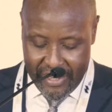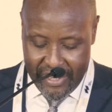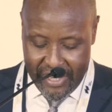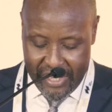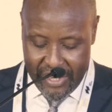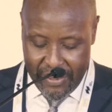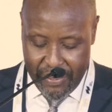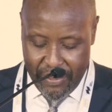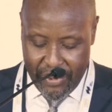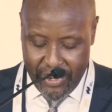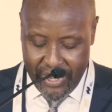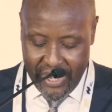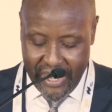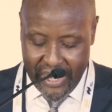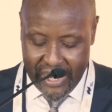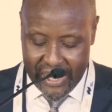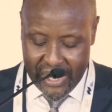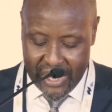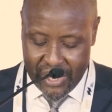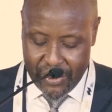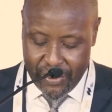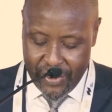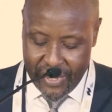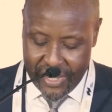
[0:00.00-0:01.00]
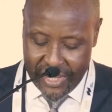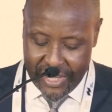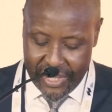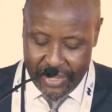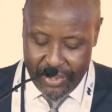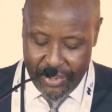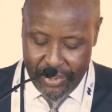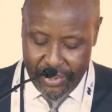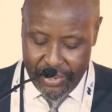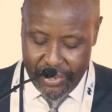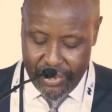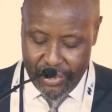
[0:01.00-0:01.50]
this morning I just wanted
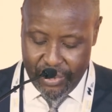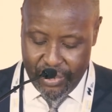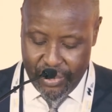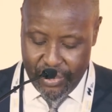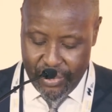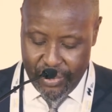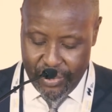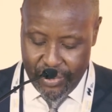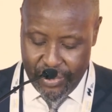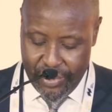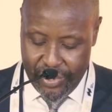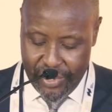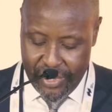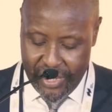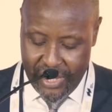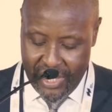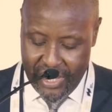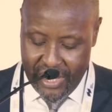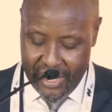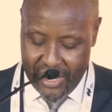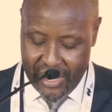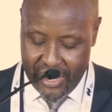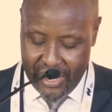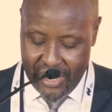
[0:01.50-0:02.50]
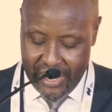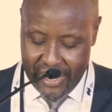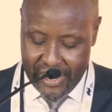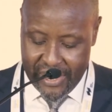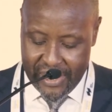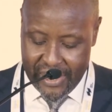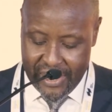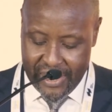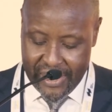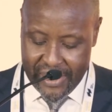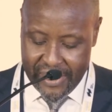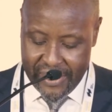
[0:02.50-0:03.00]
also to stand
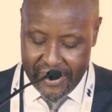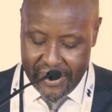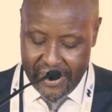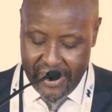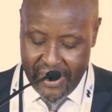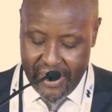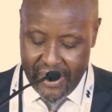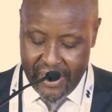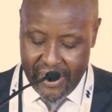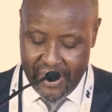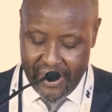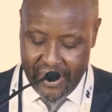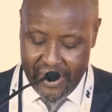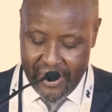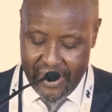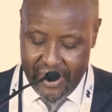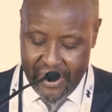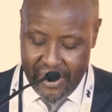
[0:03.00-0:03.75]
and say